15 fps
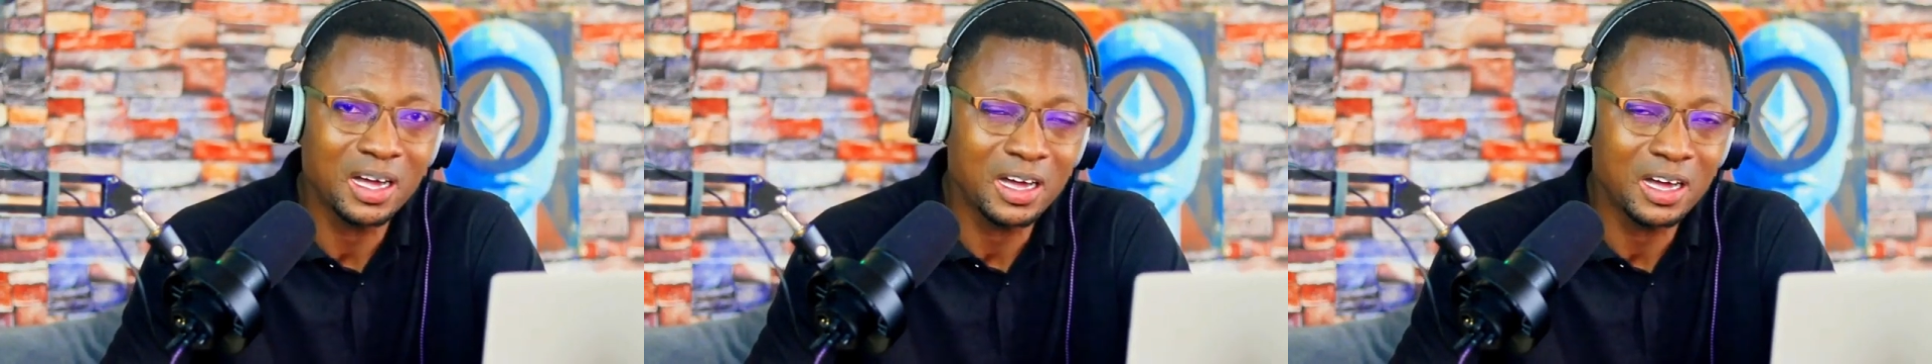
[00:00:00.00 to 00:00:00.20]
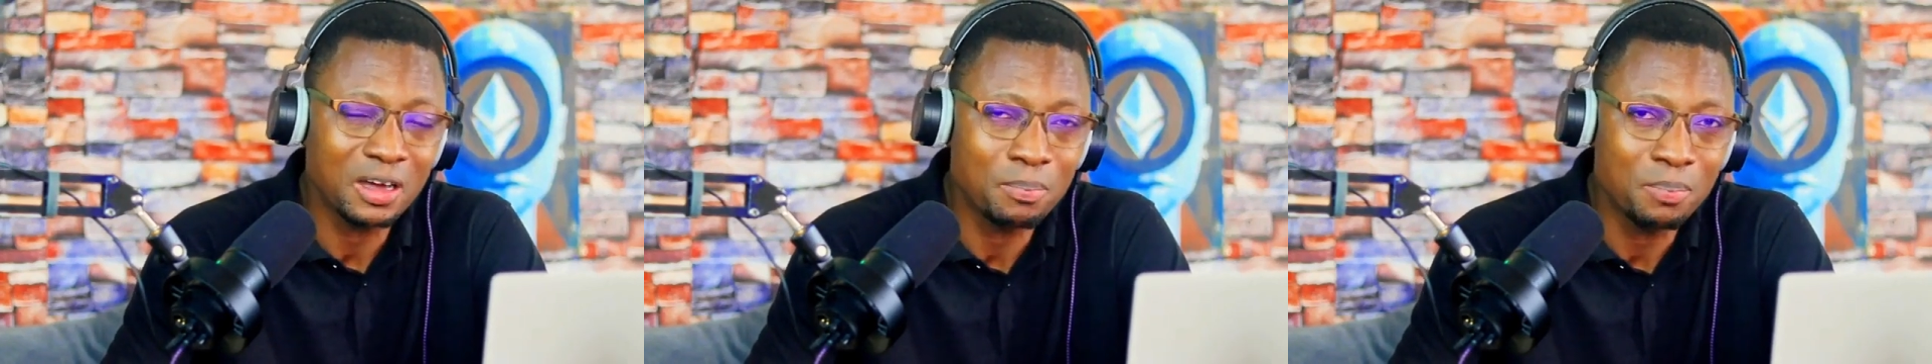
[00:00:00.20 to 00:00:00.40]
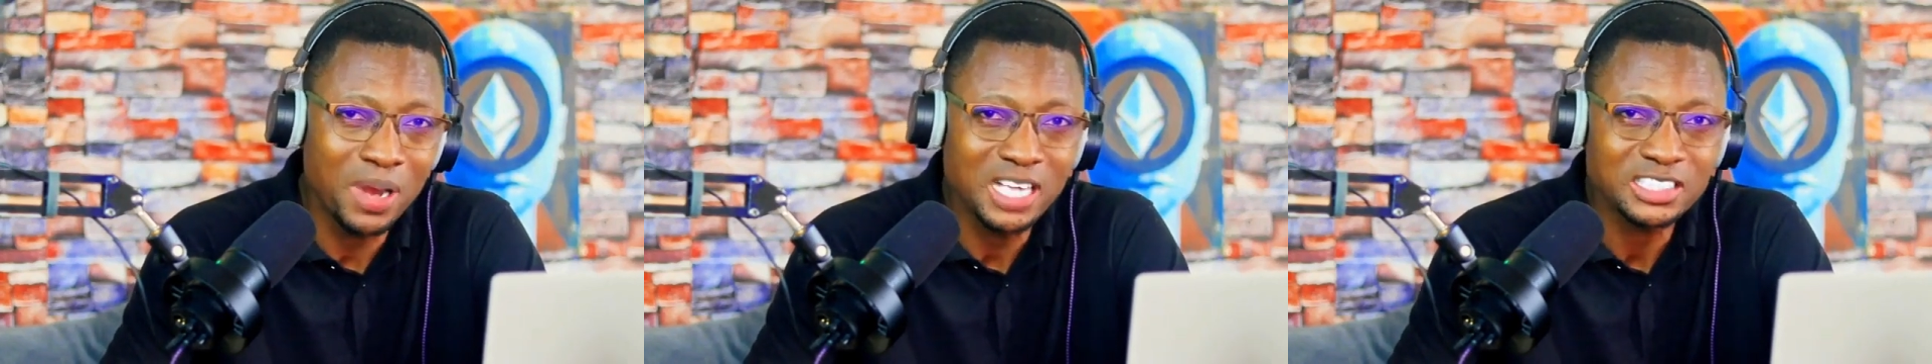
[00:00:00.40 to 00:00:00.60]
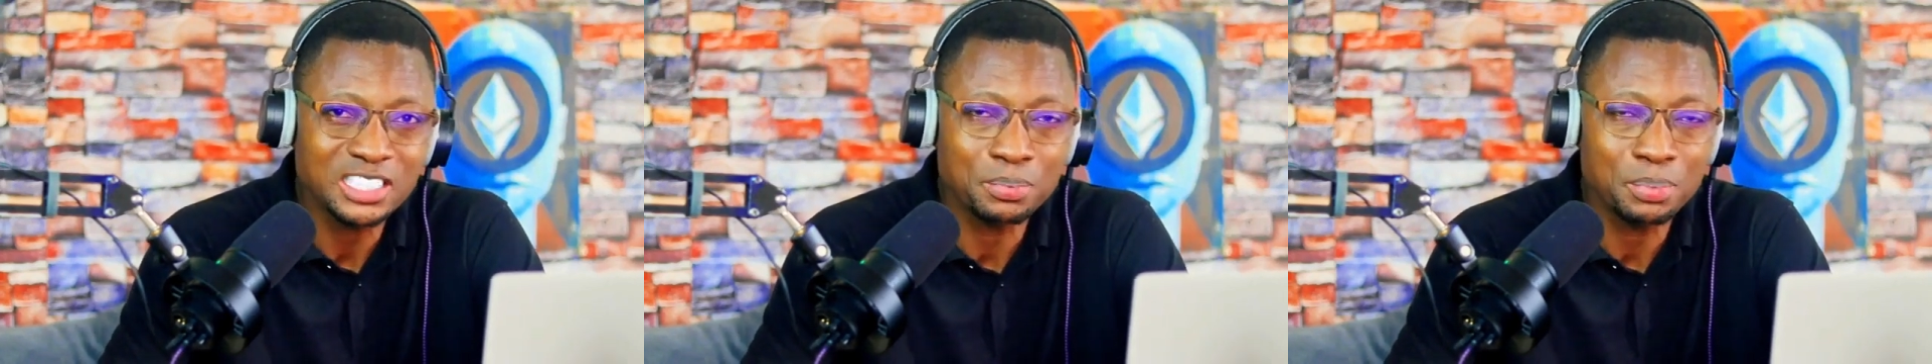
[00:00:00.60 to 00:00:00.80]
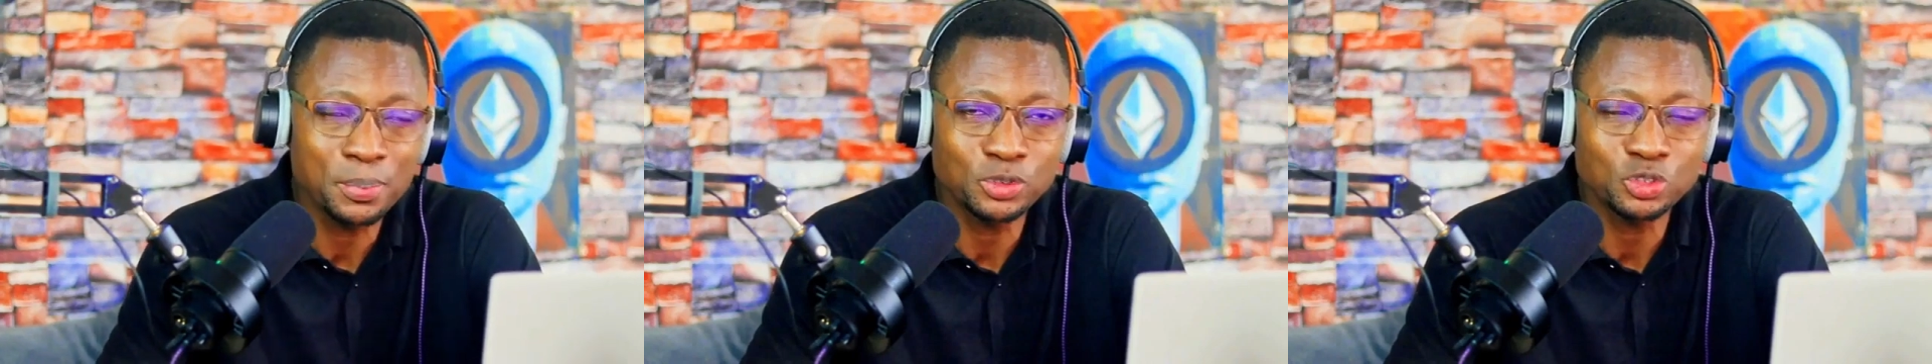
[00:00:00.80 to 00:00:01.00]

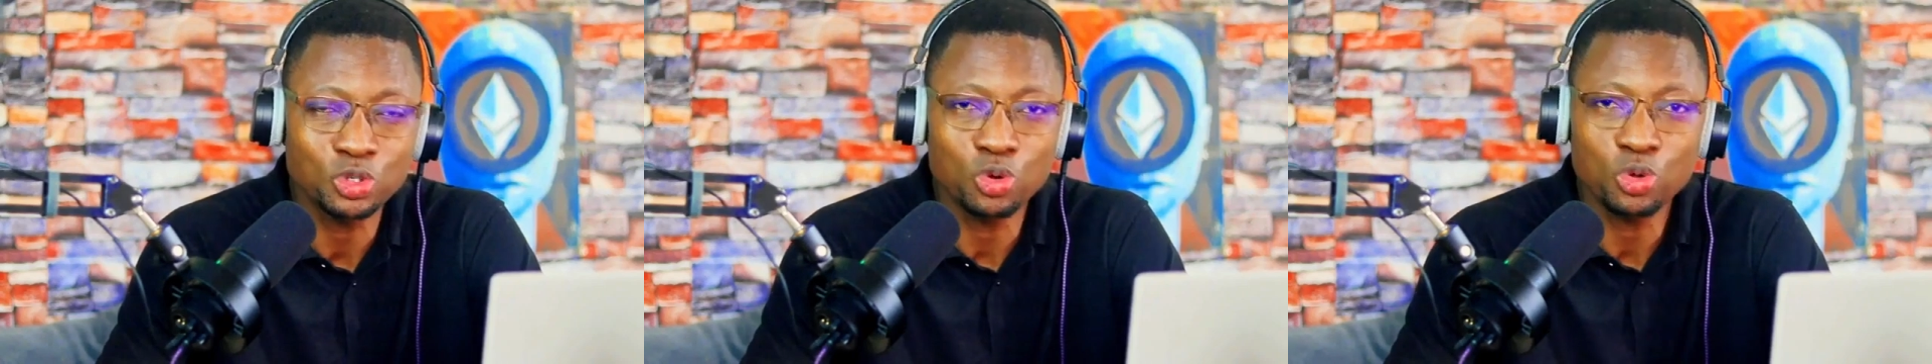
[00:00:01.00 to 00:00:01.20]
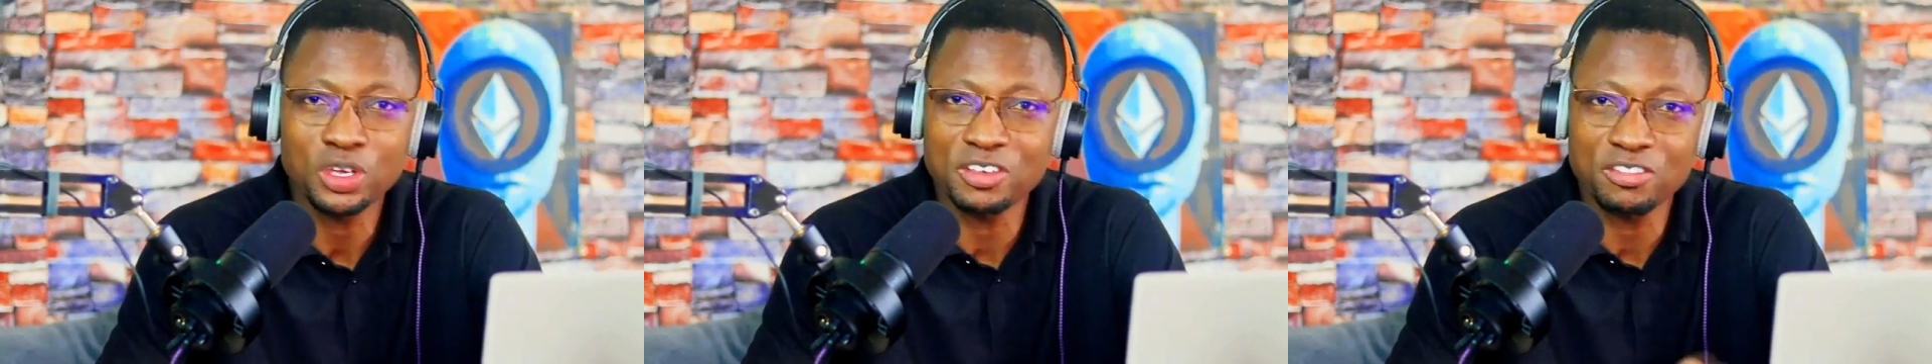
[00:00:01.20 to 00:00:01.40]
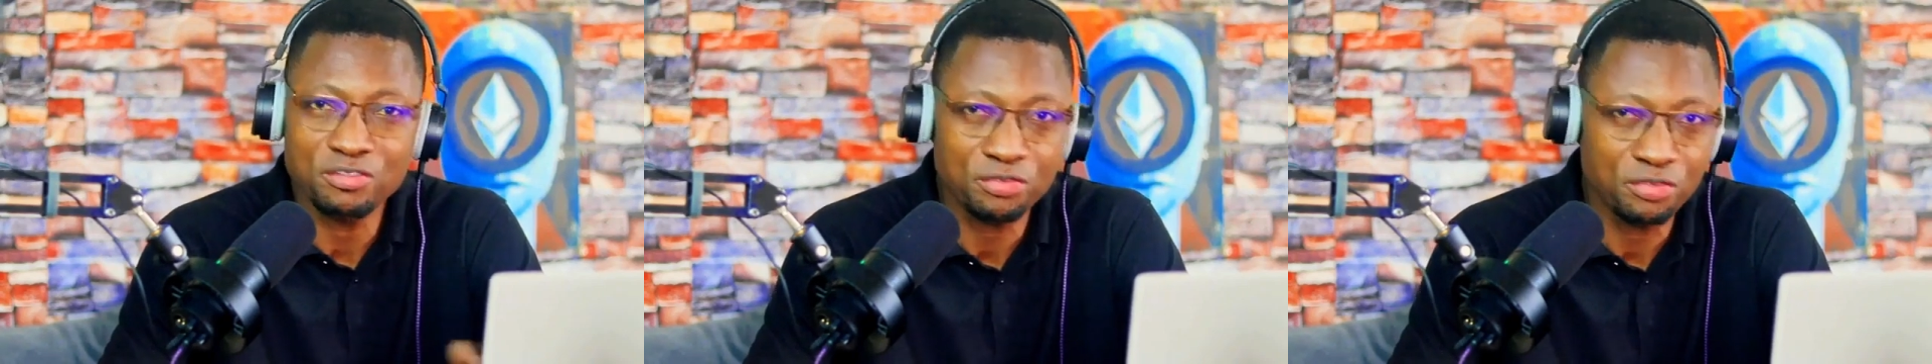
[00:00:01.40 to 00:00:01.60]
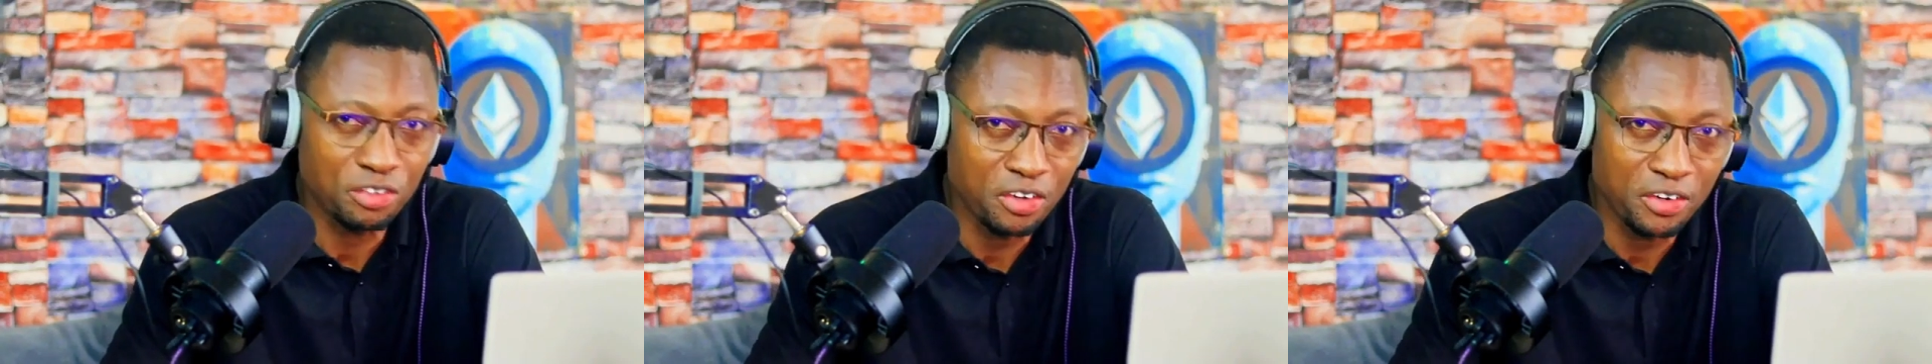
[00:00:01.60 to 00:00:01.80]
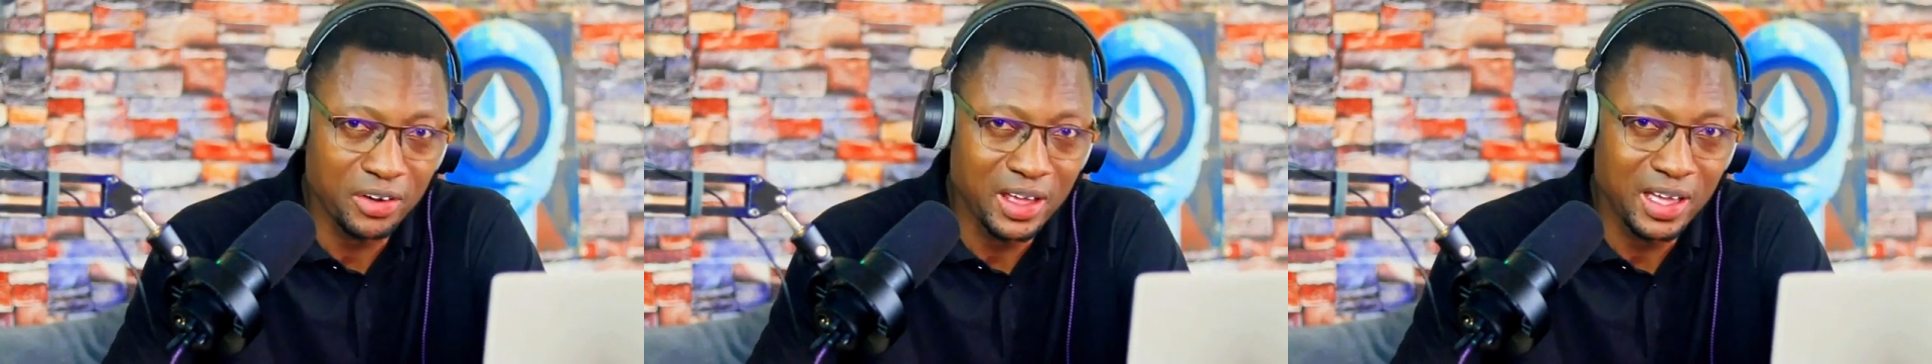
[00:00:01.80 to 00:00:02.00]
black skin people to look
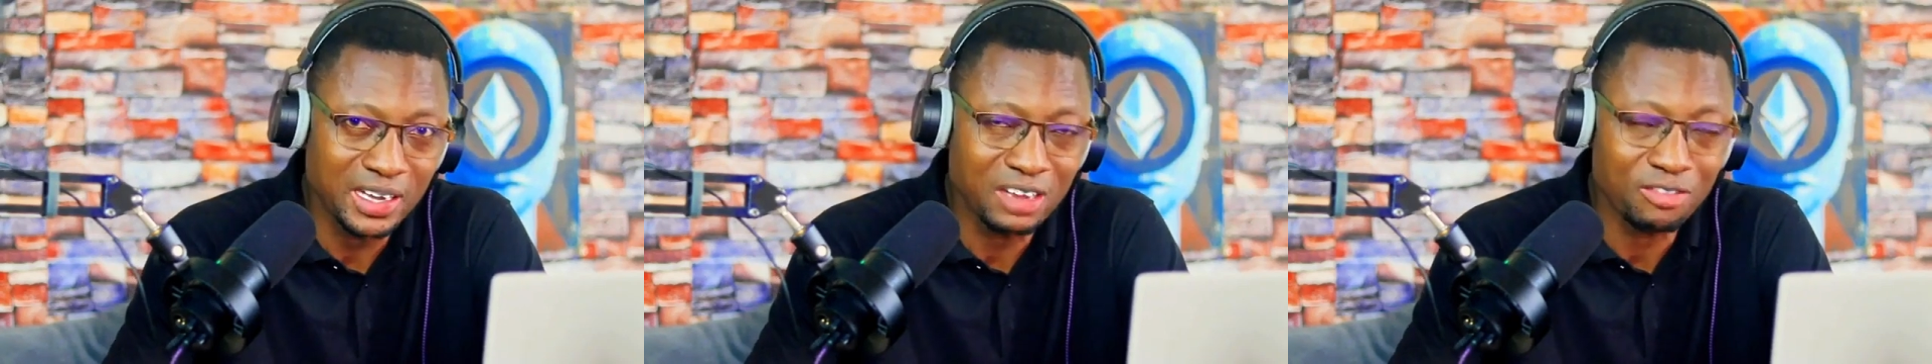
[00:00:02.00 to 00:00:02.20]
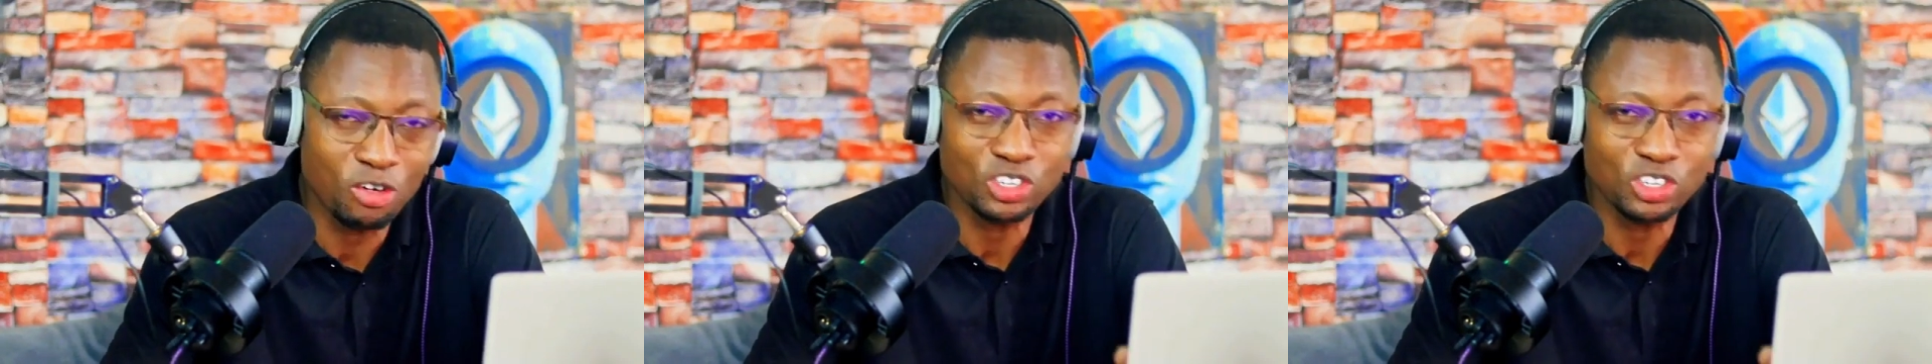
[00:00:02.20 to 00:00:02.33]
inferior,